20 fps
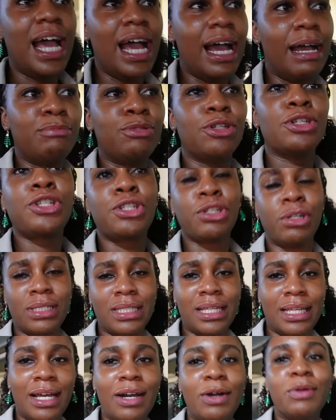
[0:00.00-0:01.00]
I'm just shocked
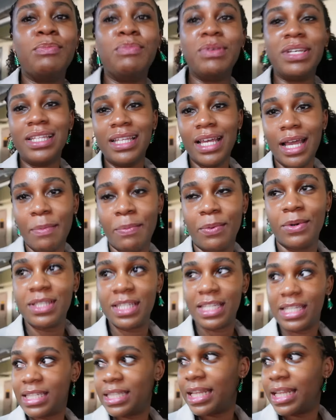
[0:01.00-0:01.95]
at how big the airport is.